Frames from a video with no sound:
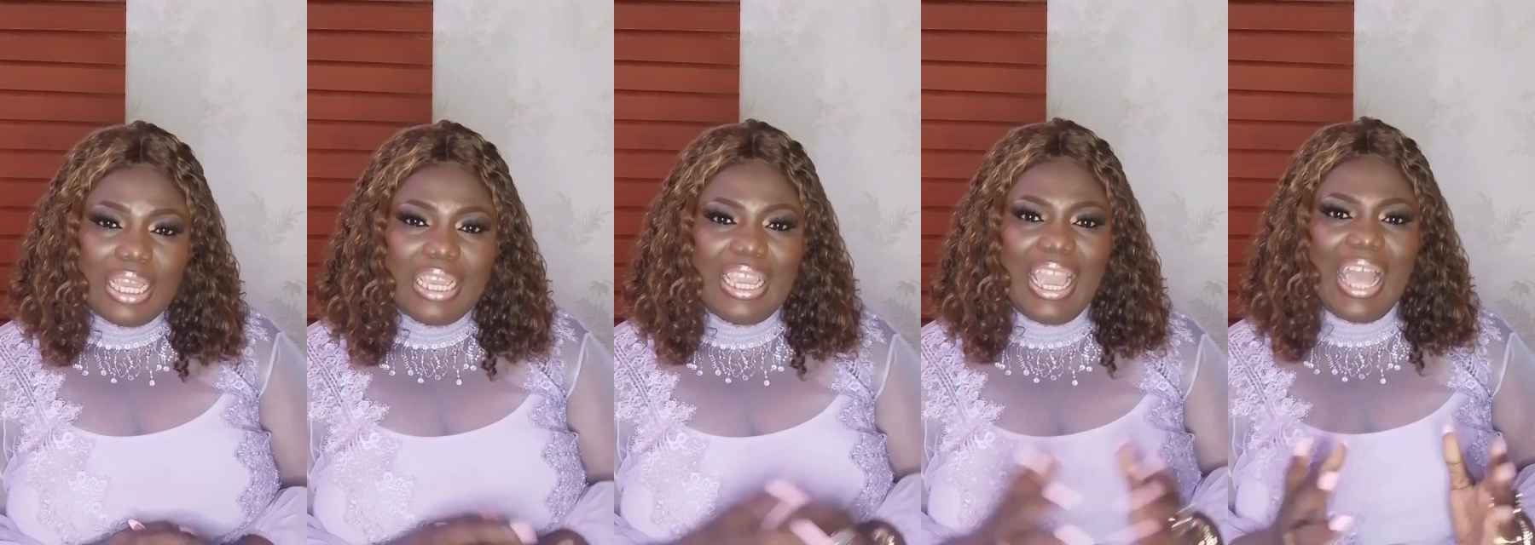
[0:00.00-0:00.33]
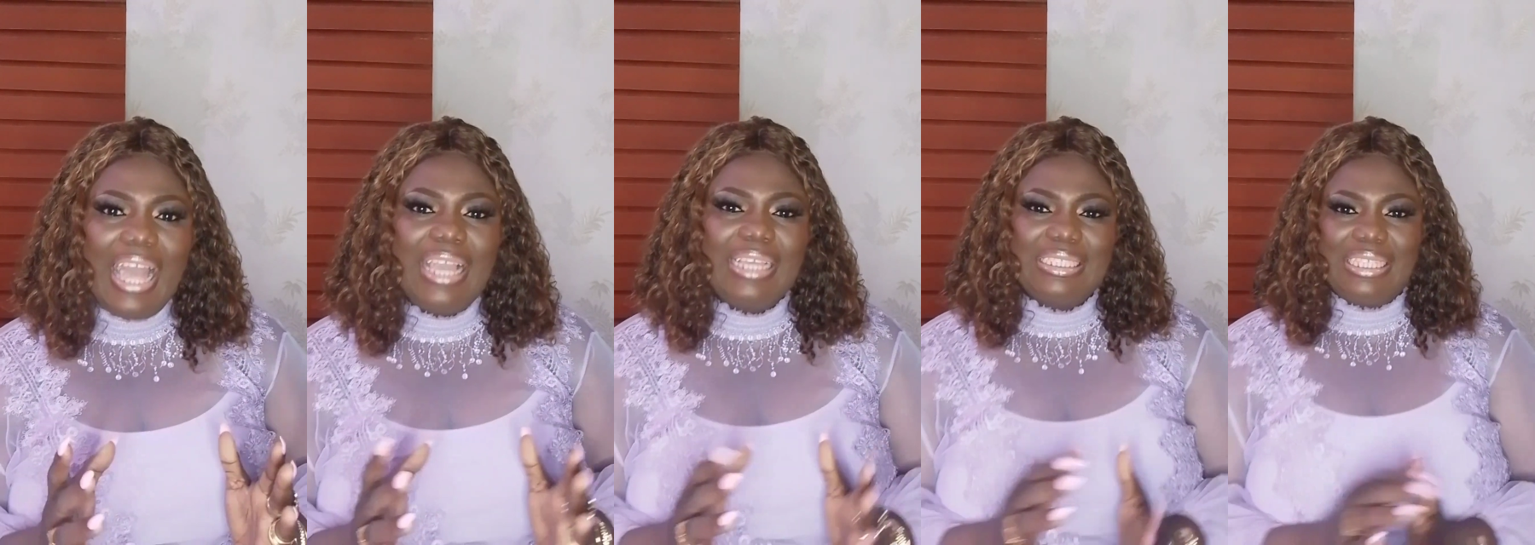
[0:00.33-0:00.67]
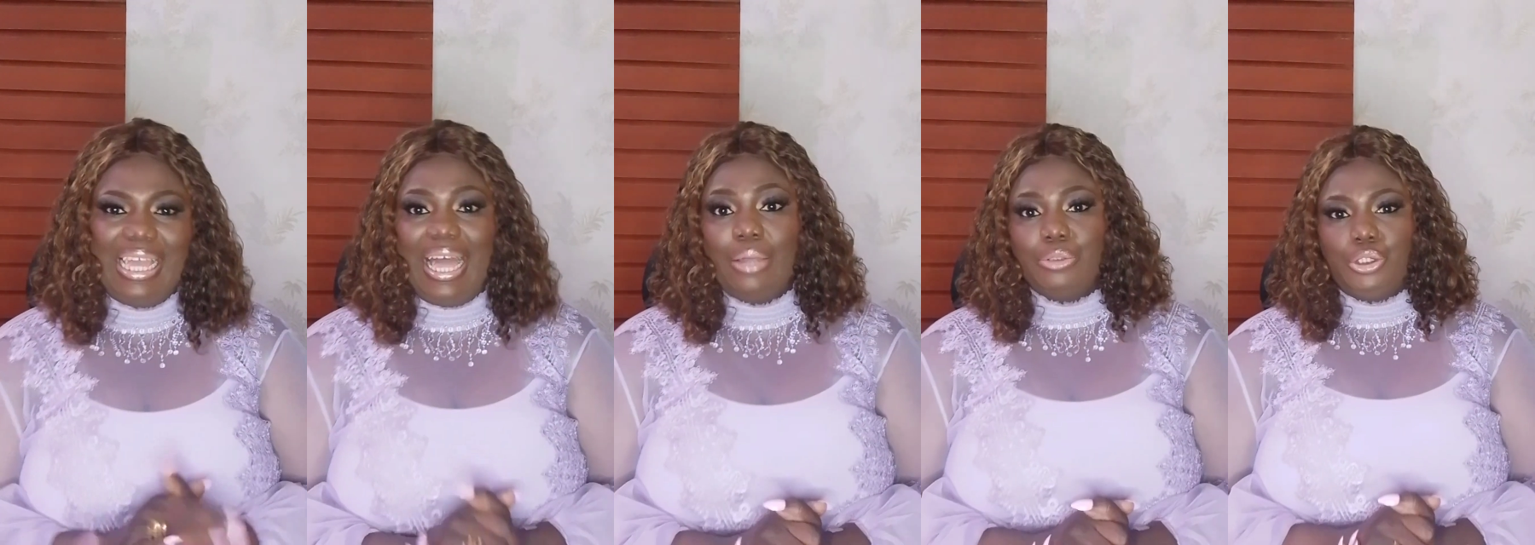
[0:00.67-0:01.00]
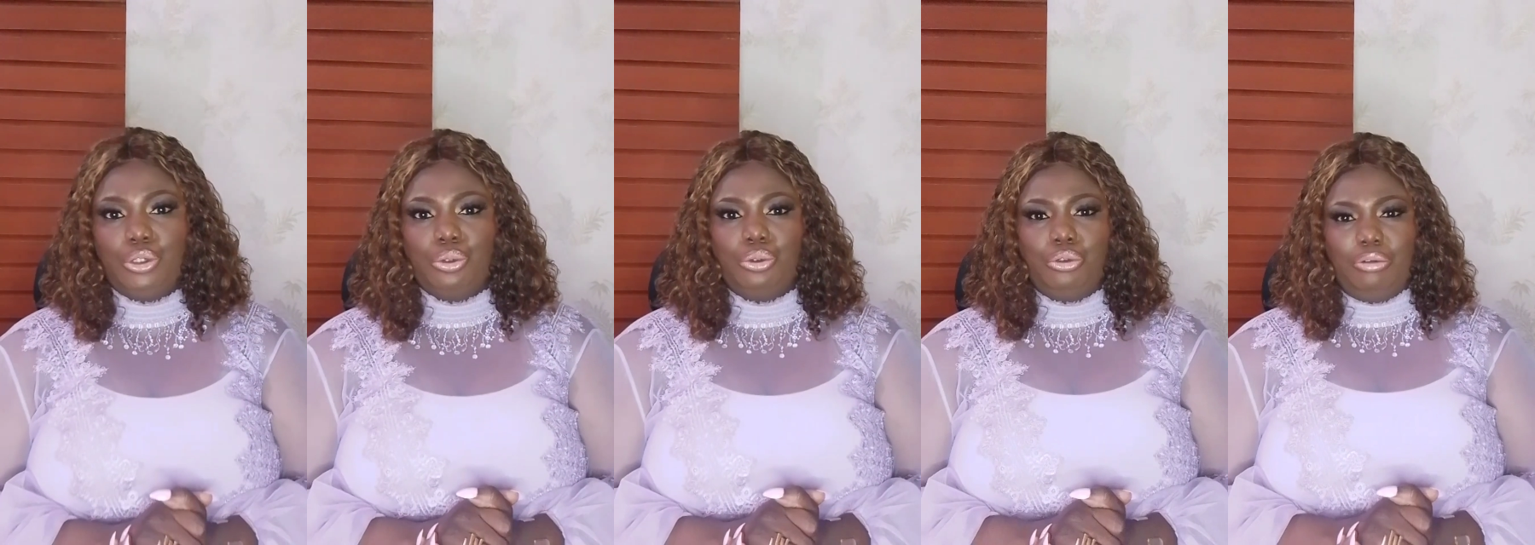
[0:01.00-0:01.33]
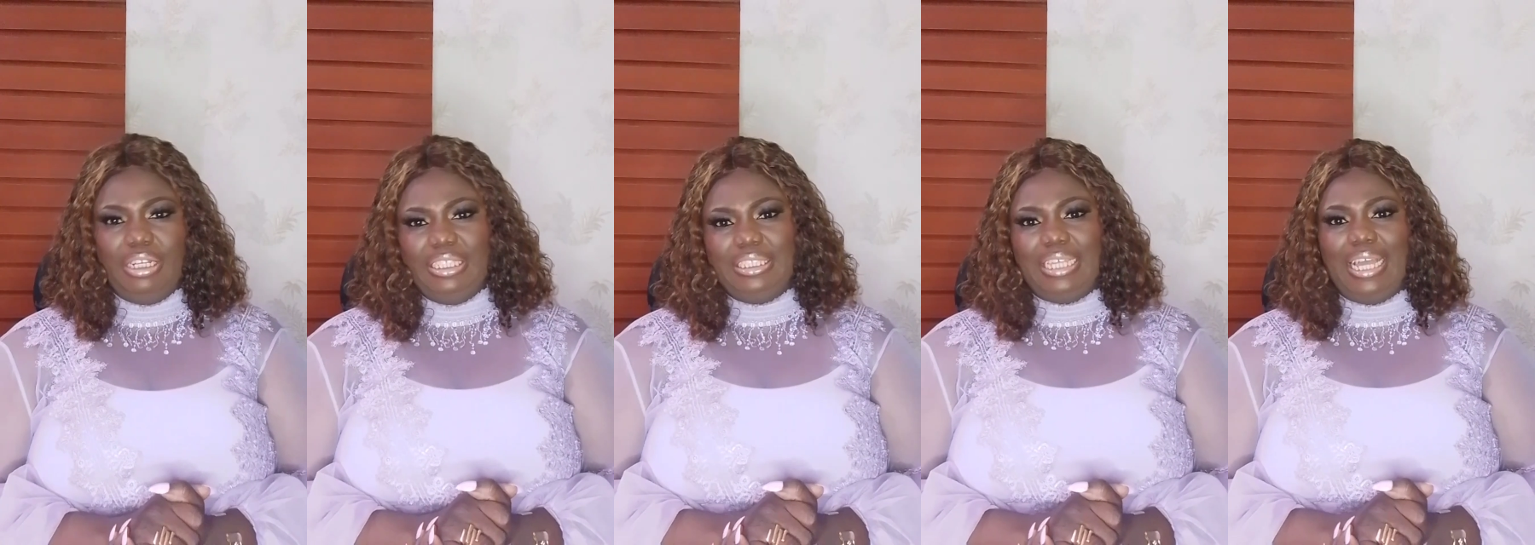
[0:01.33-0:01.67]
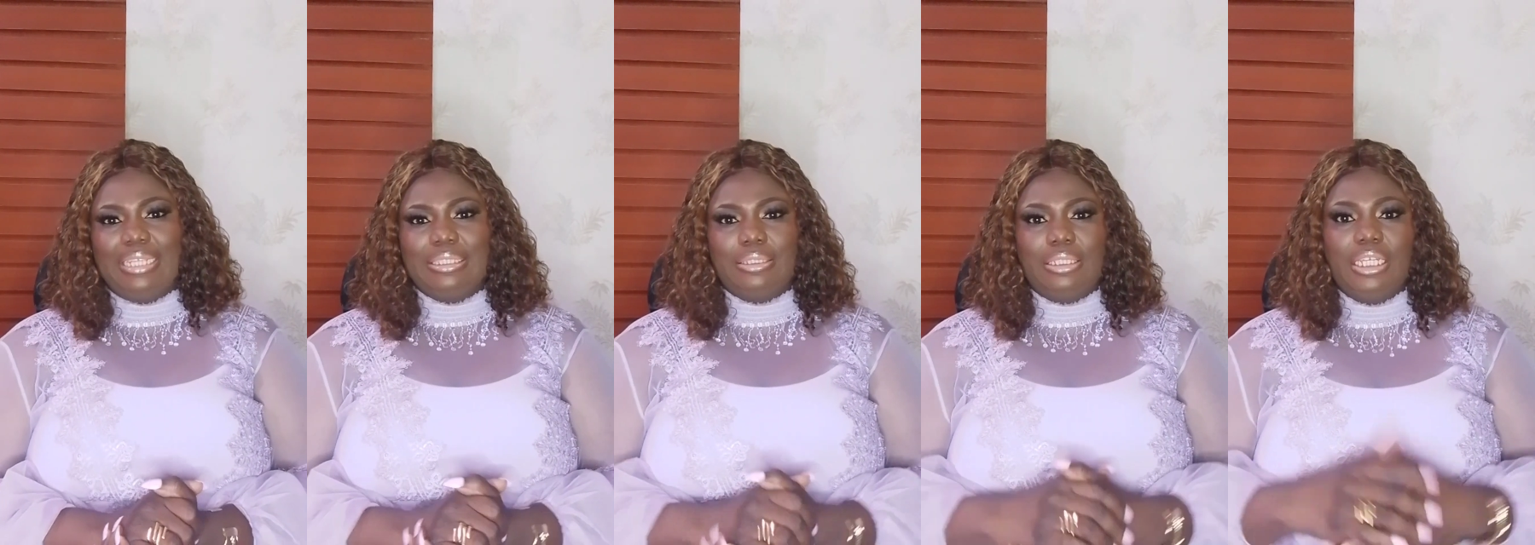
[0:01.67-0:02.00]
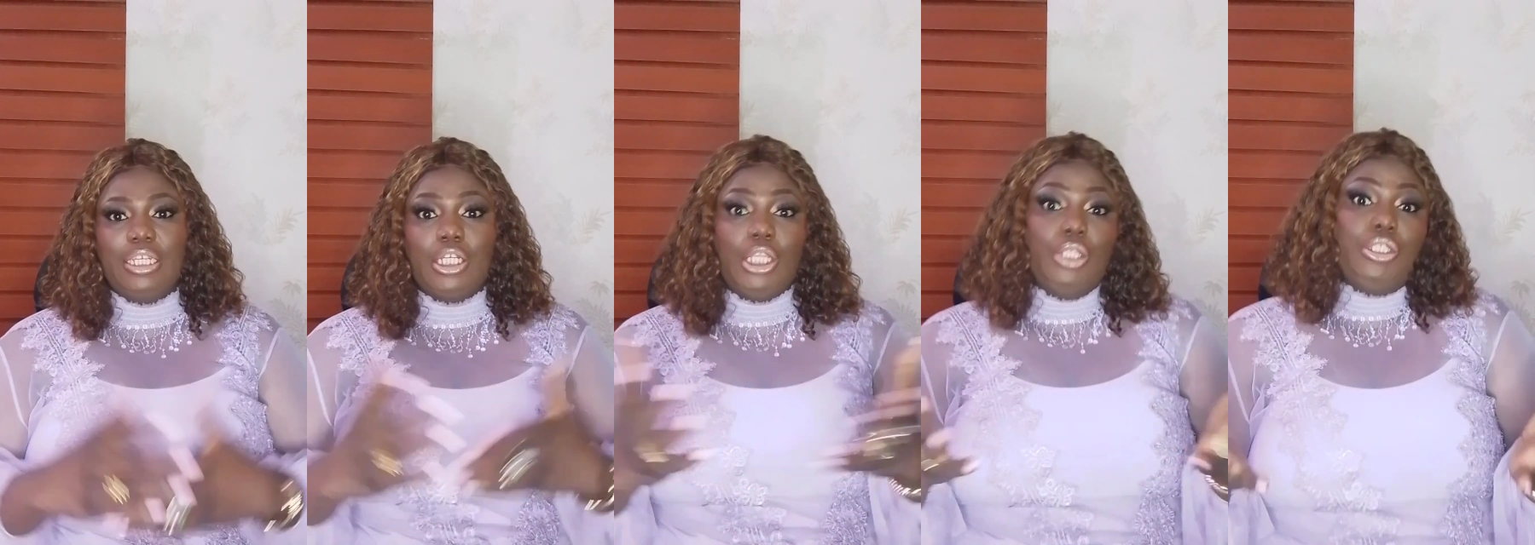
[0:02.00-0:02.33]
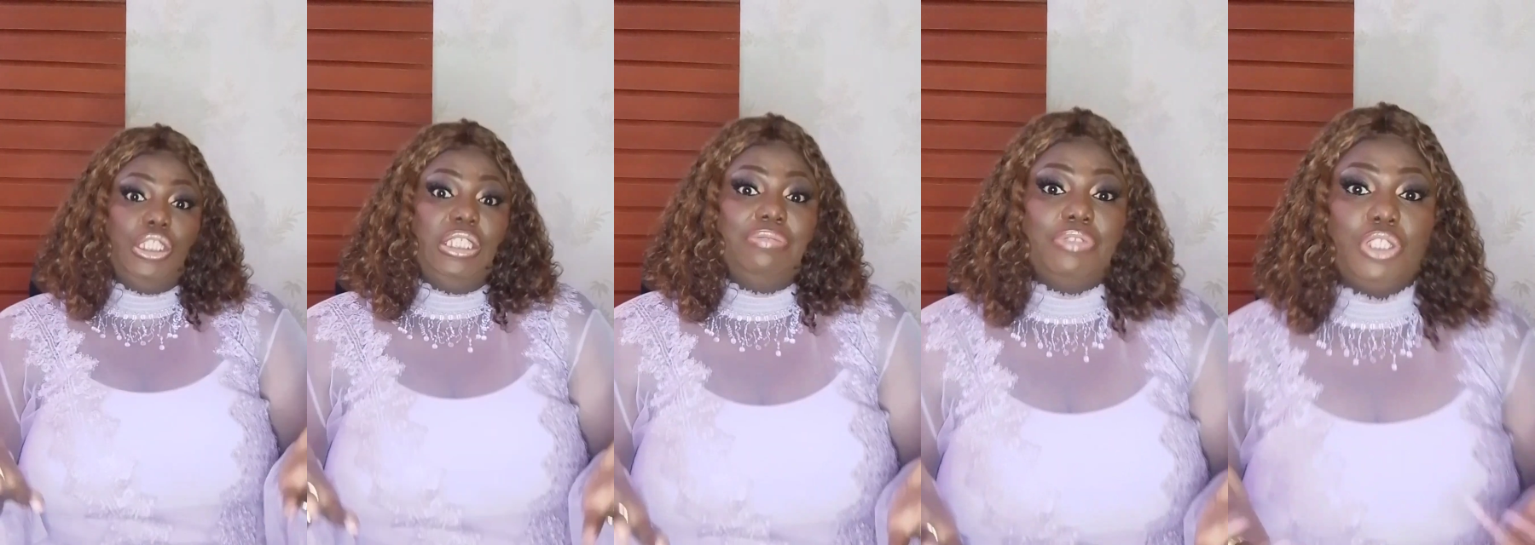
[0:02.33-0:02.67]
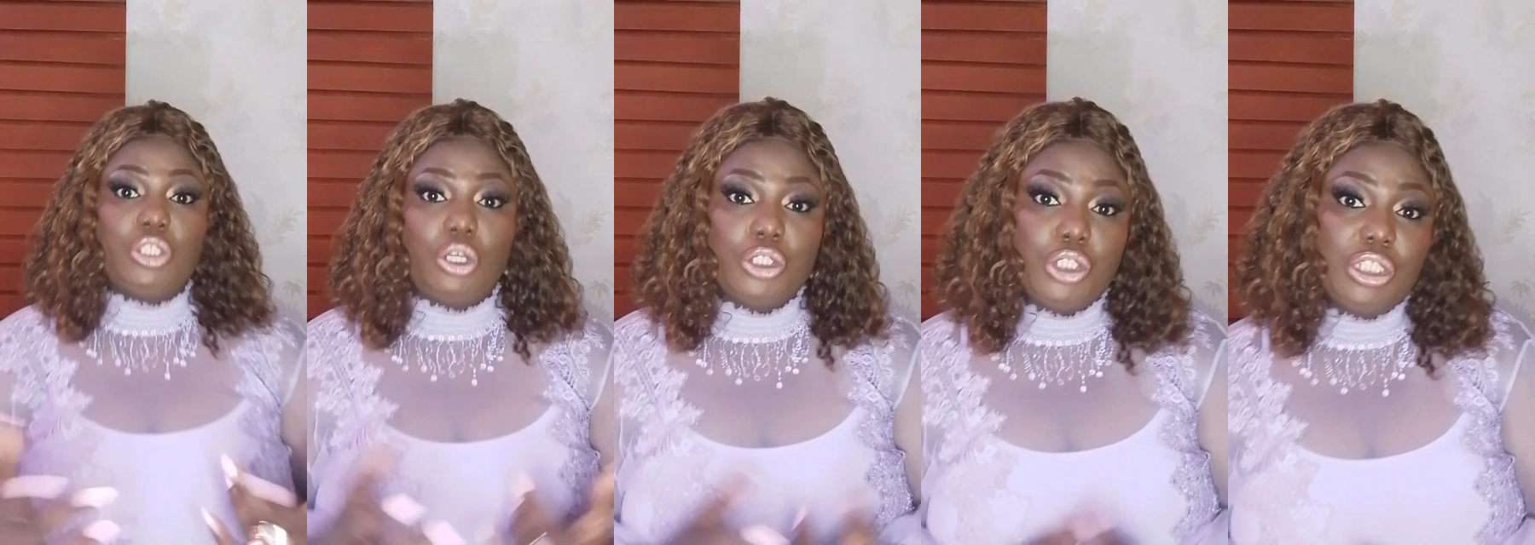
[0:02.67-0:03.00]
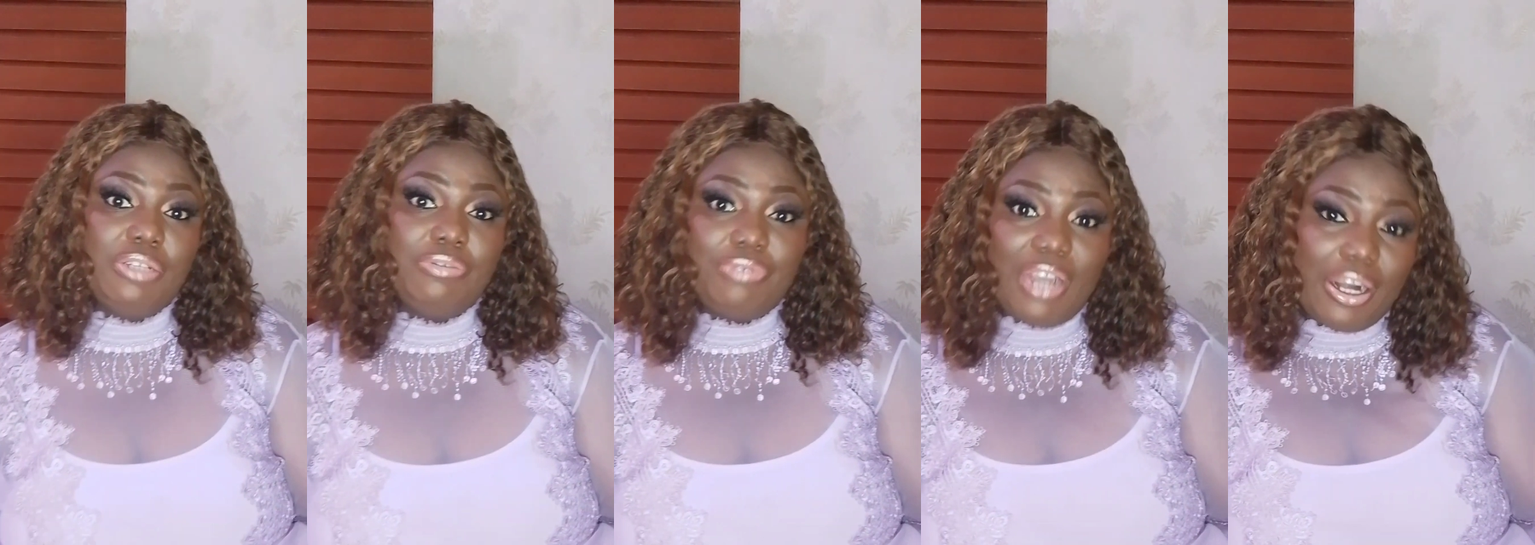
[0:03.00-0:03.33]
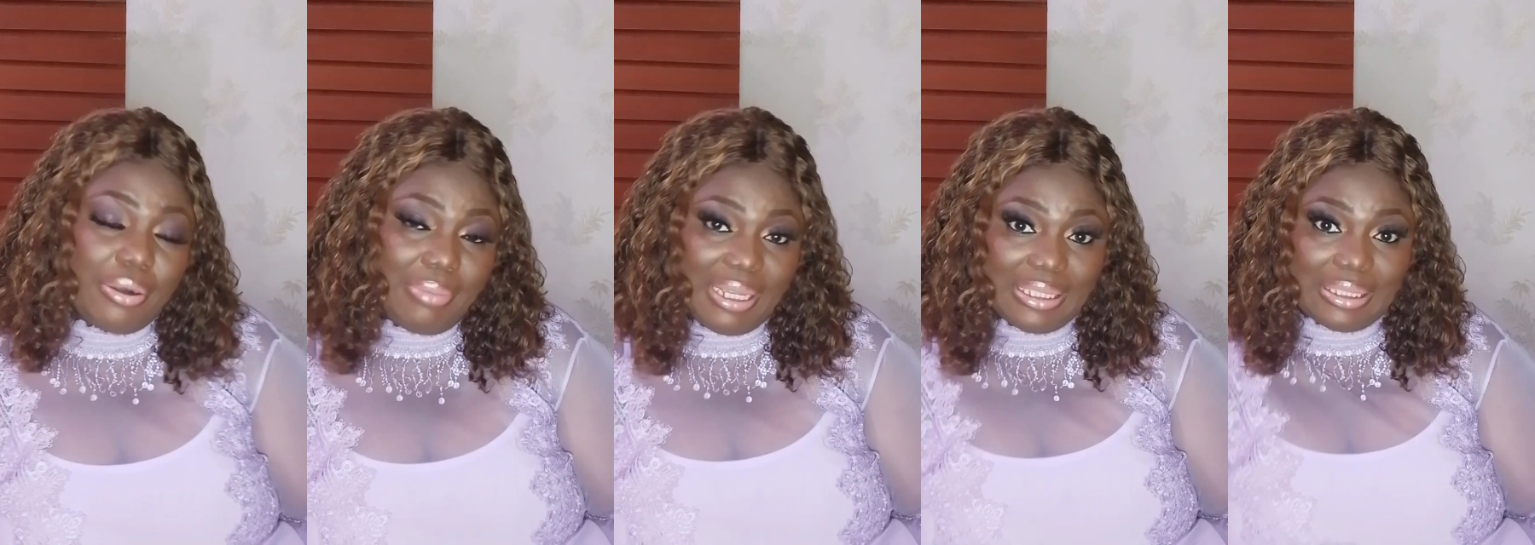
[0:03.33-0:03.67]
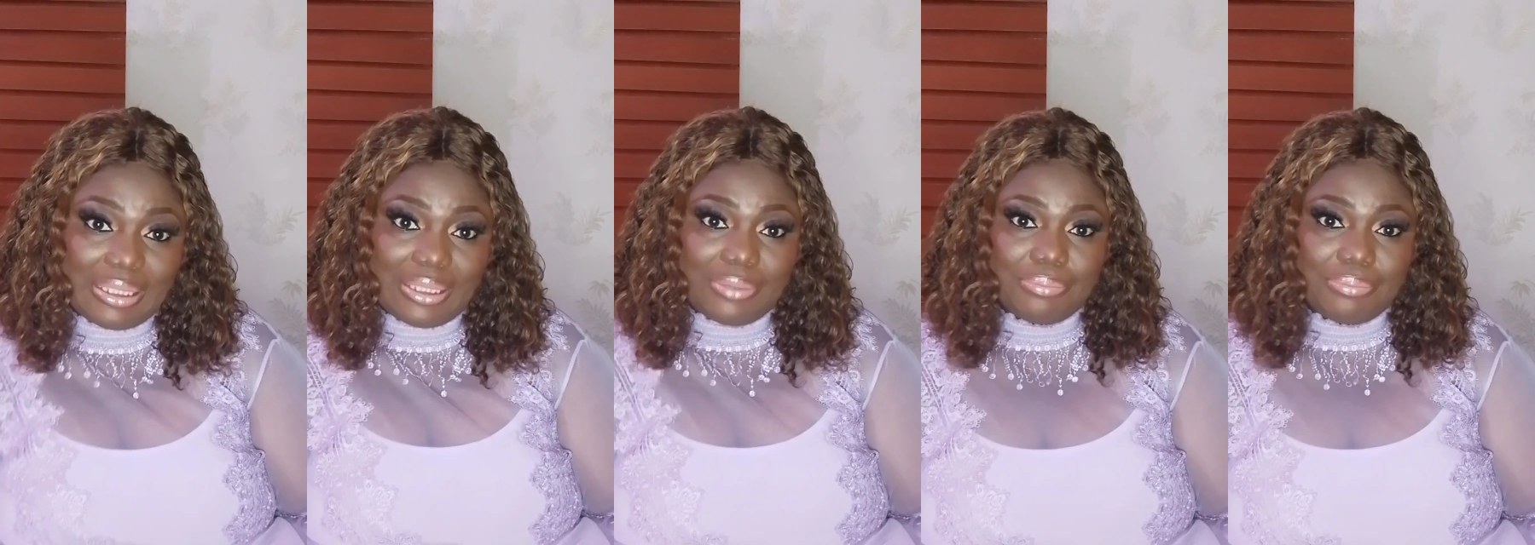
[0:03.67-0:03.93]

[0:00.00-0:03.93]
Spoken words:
Here is how to create an inclusive discussion environment.